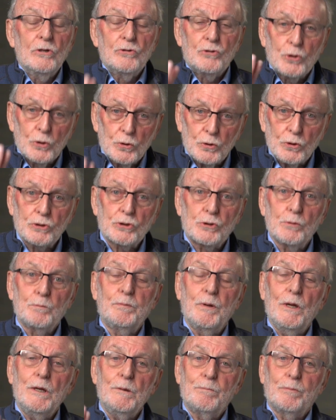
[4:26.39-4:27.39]
Talk to
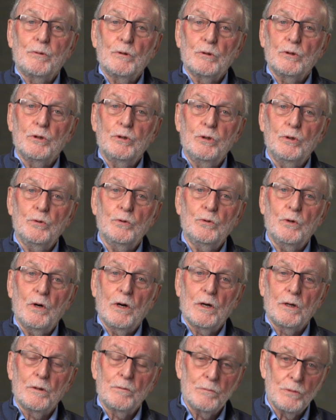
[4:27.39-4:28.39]
people who
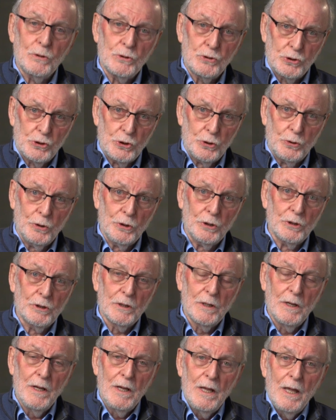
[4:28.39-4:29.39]
are mature
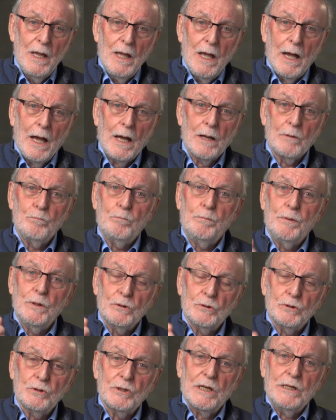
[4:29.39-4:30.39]
and
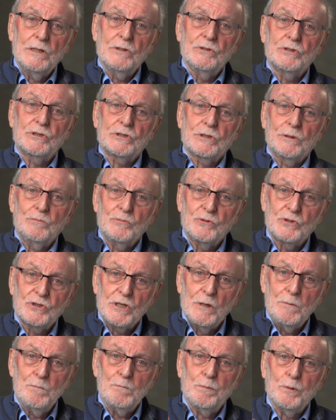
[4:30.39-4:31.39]
build in some
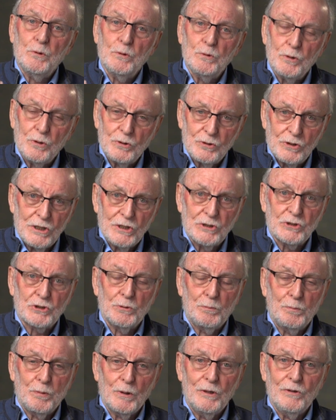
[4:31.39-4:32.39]
simple
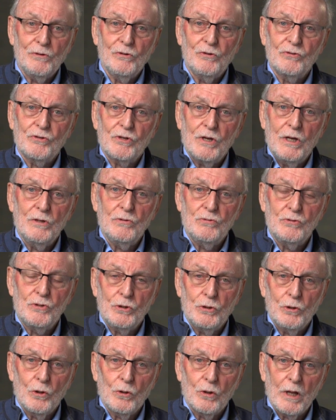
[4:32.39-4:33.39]
disciplines
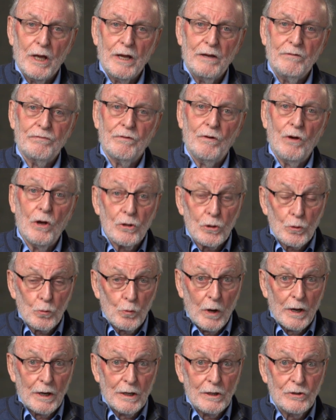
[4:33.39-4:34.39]
into your life.
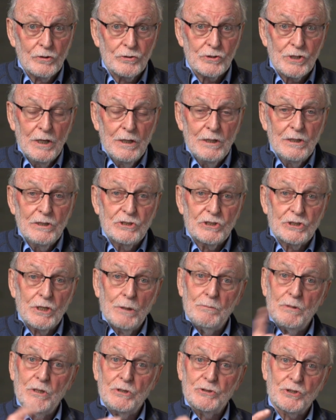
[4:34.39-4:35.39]
Otherwise,
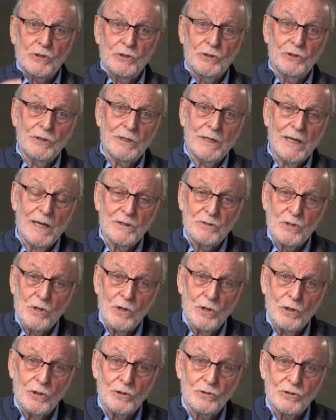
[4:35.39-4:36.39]
somebody's going to get
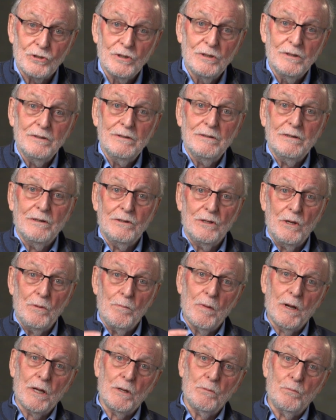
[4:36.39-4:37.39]
hurt, and it
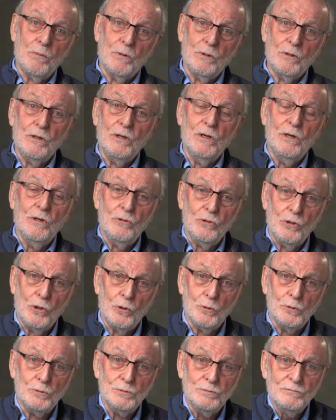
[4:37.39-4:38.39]
might be
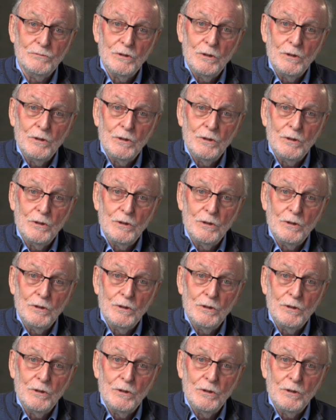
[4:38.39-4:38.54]
you.